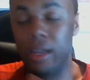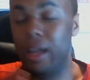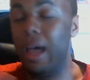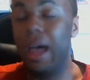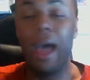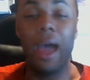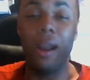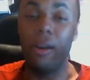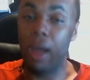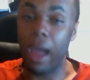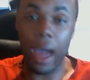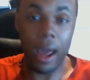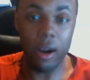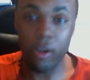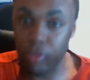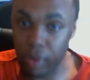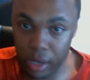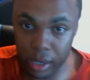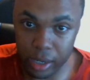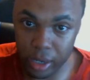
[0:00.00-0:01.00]
Uh, I,
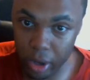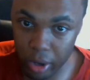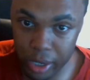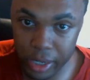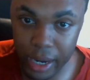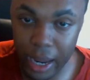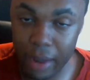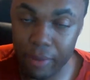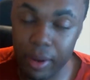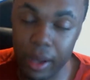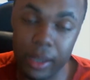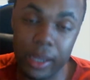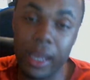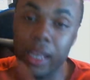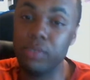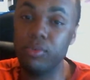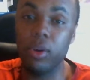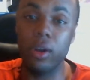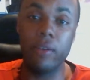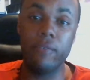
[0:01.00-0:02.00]
I don't really know her name. Well, I
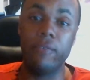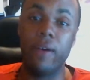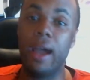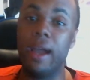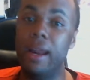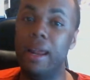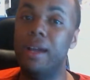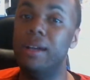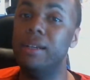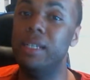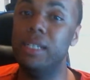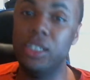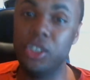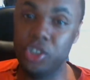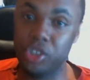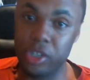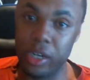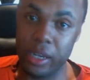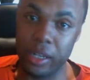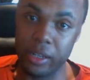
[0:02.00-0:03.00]
guess we're gonna find out in
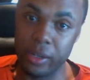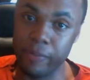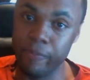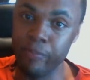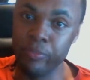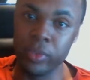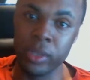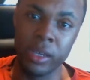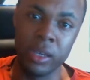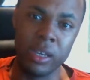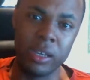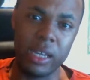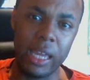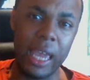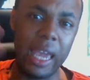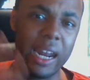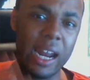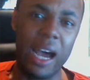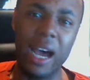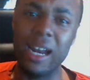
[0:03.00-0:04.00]
this trailer.
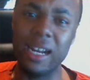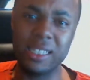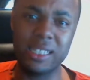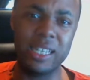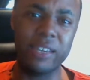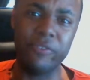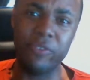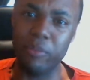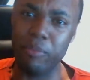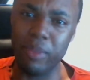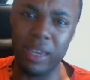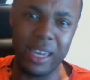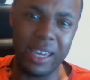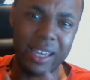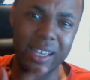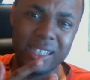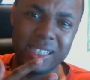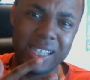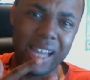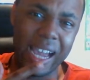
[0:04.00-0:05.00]
And honestly, for
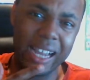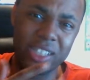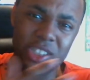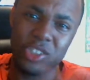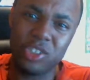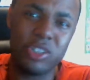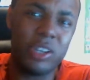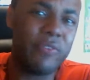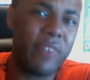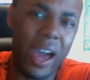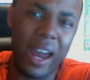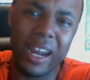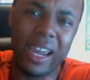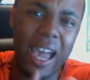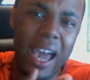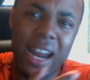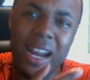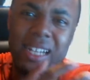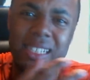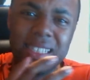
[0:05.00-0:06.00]
me, it's like Street Fighter
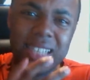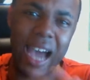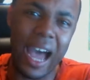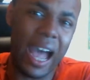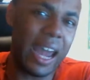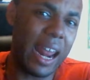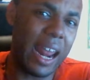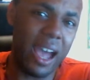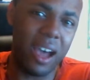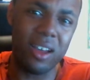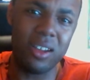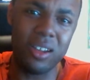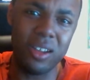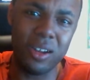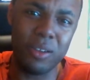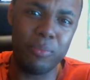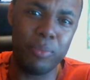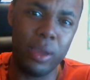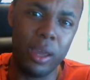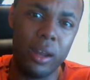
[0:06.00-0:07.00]
kind of died out a
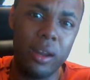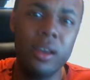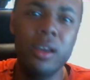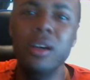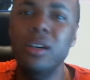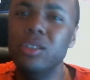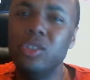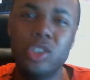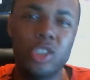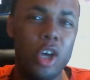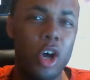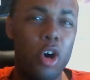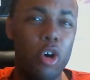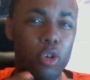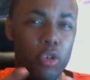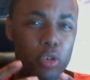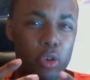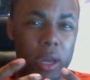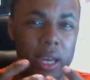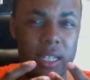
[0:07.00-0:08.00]
little bit
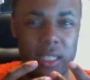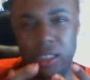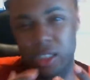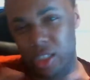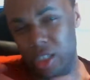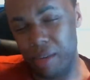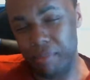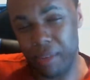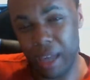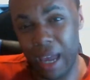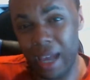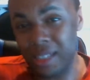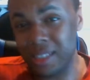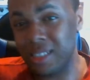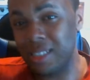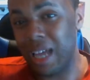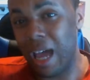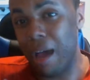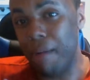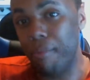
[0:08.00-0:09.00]
so in some
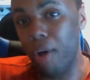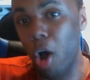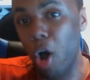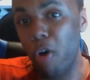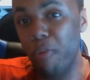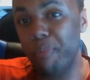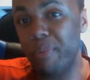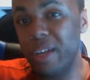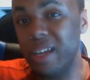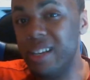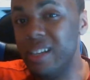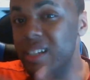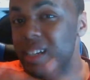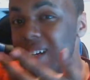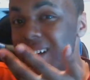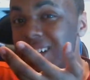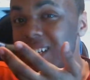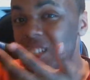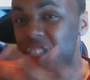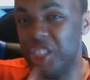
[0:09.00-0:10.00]
cases, I'm hoping
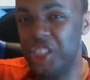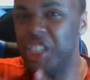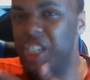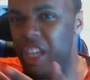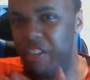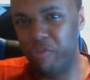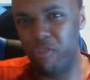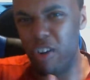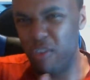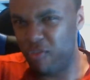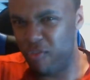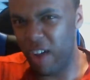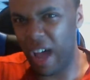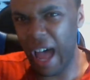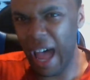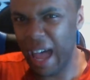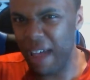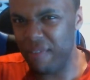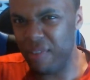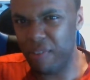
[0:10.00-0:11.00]
she can
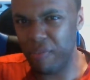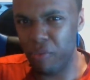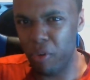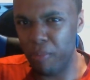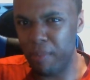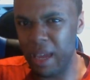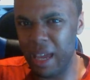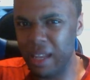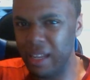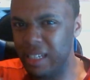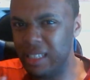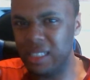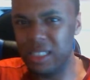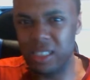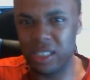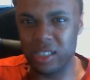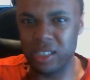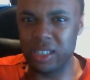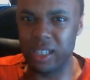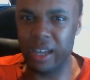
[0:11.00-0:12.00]
revive it for me at least
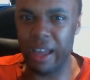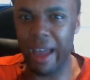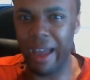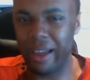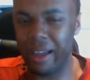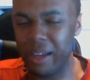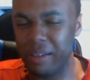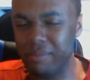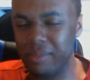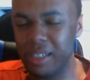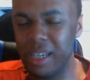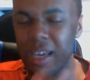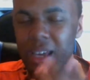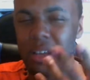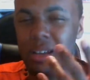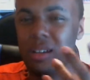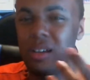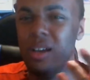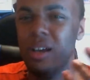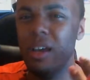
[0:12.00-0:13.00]
until Sagat comes
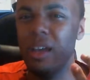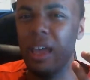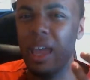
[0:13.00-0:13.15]
in.